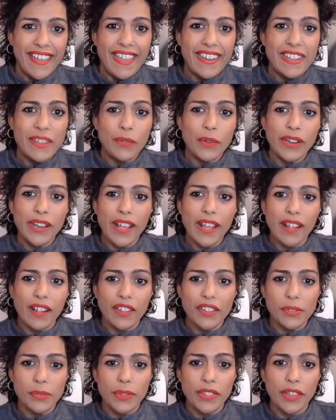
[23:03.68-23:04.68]
Anyone
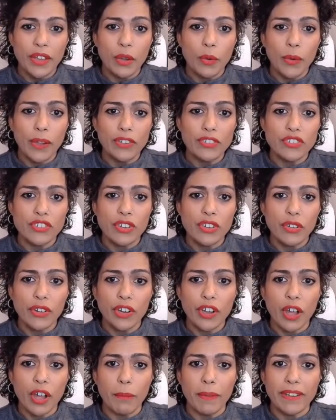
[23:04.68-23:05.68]
else with a question or a
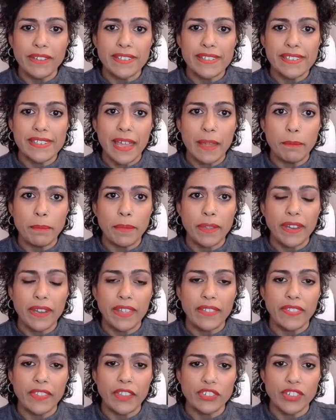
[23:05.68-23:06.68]
comment, just type it
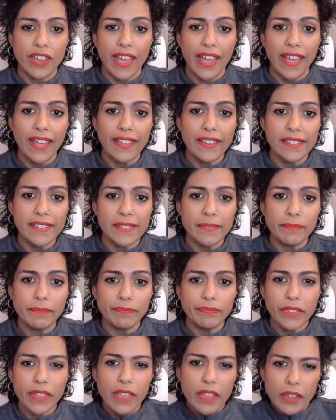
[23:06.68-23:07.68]
in the chat.
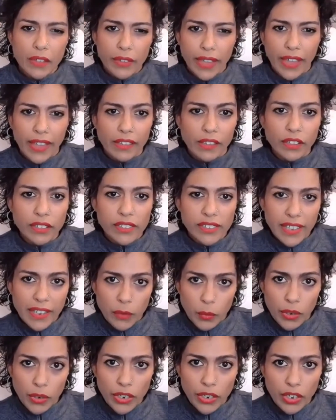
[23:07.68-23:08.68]
Okay, it looks
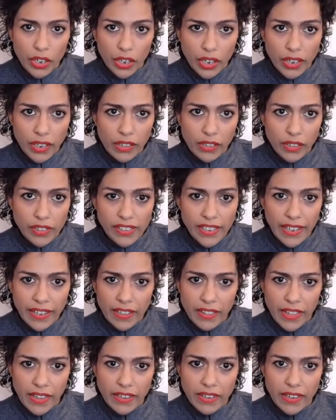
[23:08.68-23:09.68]
like we're good. It looks
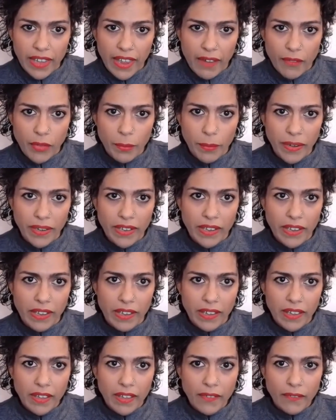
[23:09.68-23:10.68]
like that
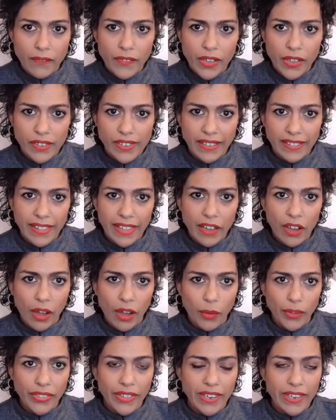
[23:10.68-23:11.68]
everybody feels like they
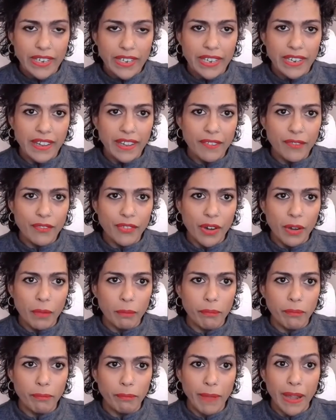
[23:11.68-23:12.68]
got what they needed
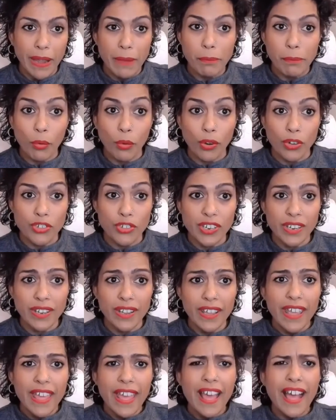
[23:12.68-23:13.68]
from my portion.
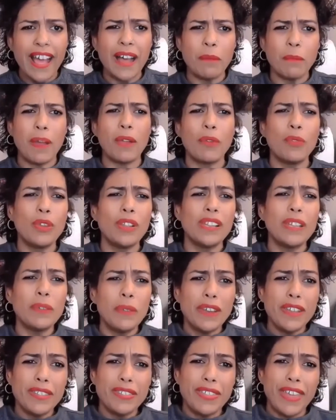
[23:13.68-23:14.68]
I really
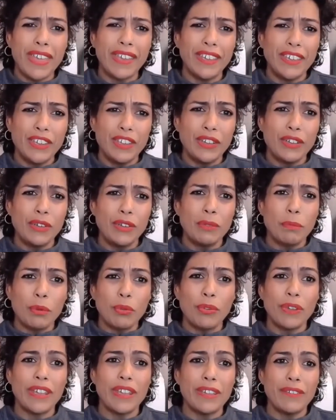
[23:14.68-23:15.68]
want to thank you,
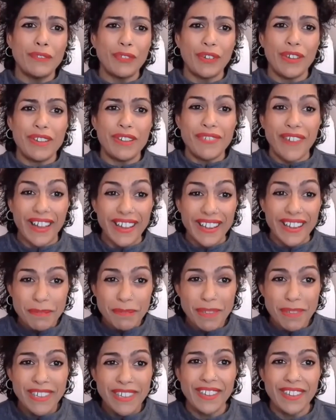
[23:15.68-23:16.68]
Marie, for
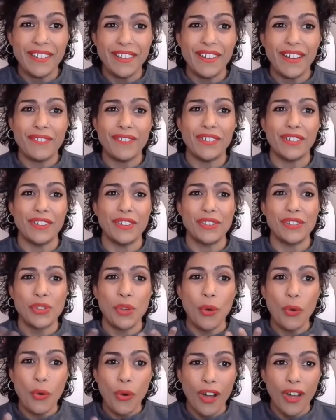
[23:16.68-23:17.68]
inviting me here. I feel
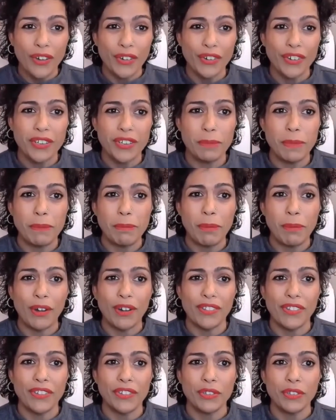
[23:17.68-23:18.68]
so honored to be
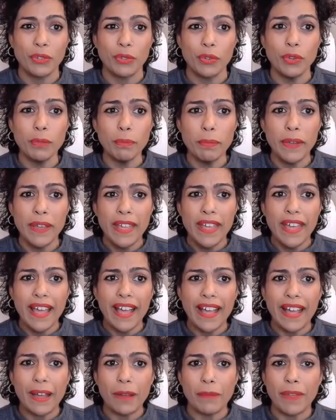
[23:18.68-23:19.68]
part of this group,
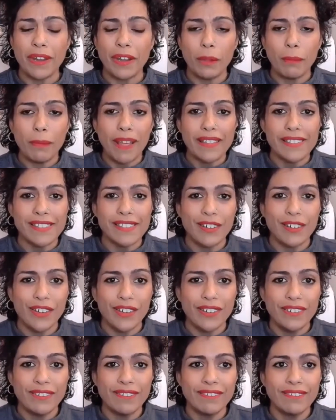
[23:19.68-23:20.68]
and I'll pass it
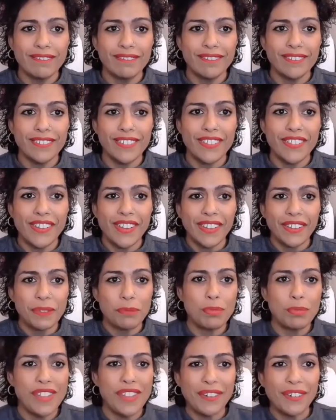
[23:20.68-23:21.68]
on to the next
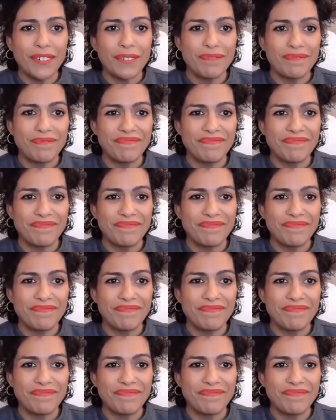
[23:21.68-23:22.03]
presenter.